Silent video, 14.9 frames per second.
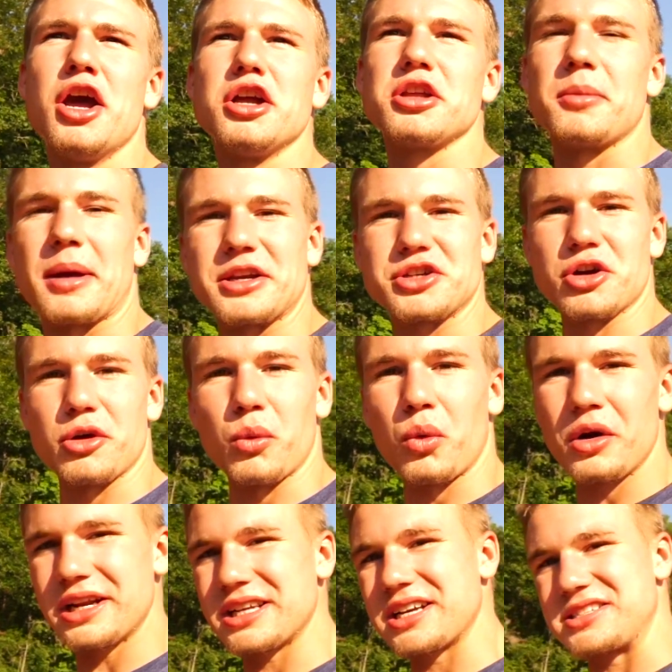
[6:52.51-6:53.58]
to make sure,
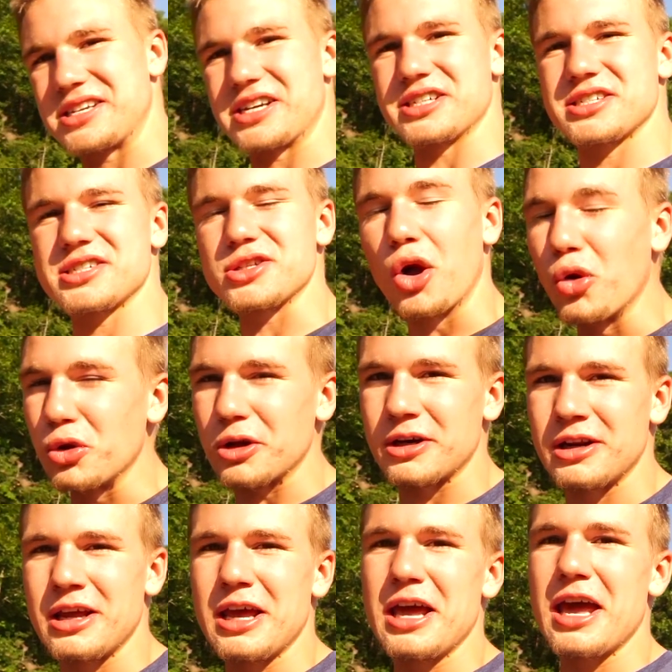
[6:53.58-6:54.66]
one, it doesn't get
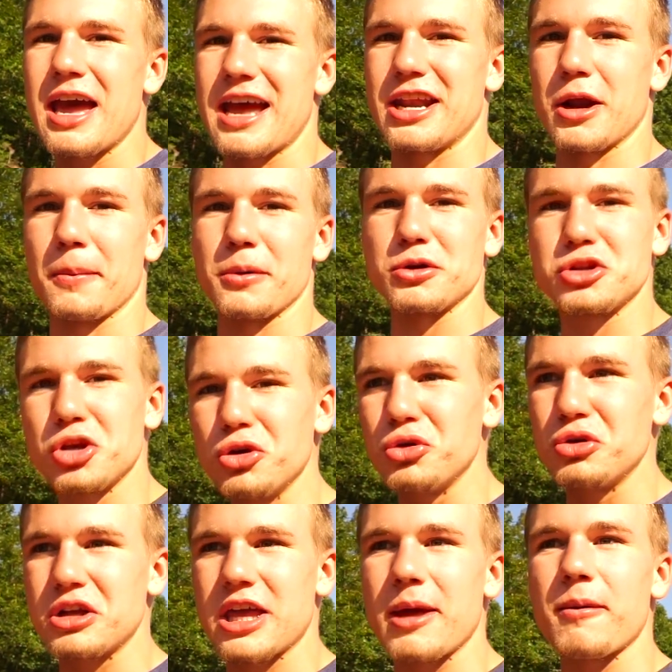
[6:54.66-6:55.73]
stolen, and number two,
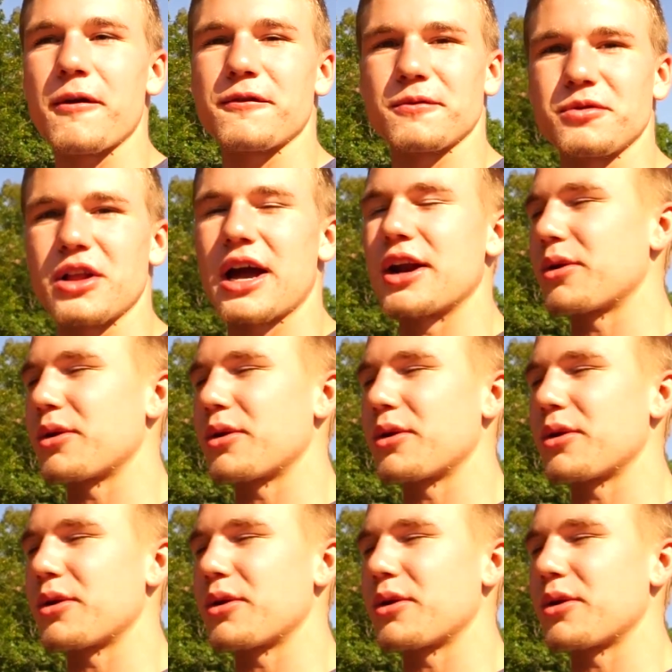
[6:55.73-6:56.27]
to keep it from flying